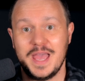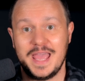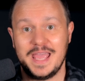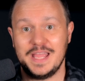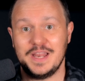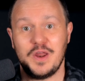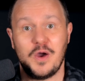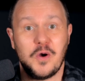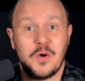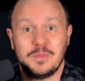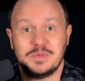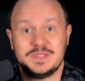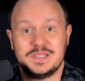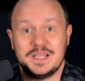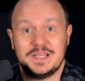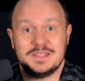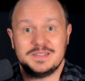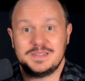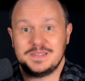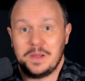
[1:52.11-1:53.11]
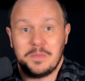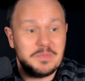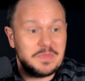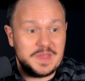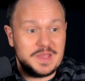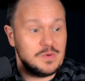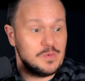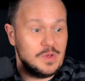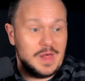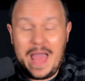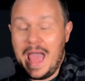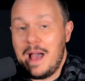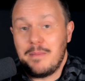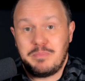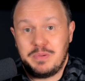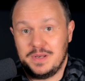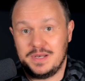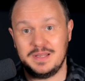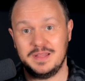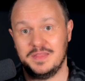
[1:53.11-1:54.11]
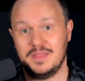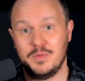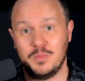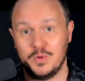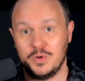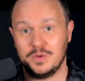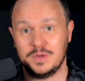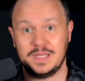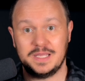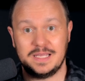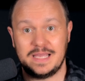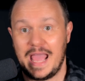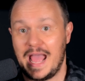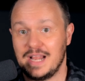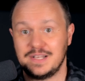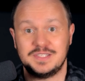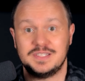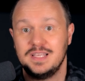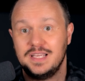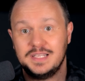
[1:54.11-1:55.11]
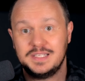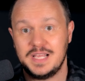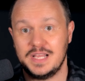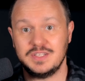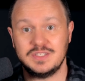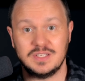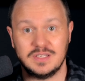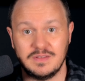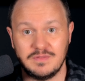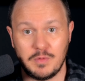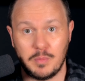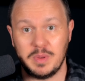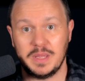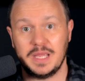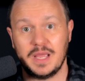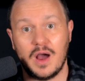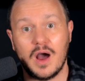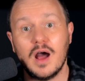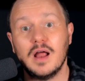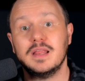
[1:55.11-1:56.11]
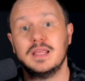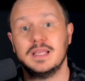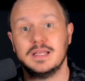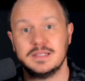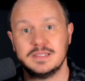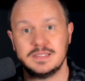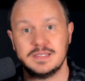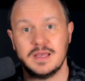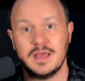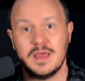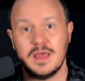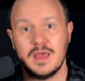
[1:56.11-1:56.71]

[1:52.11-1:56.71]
in hopes that something will happen and that will catch the attention of a big audience.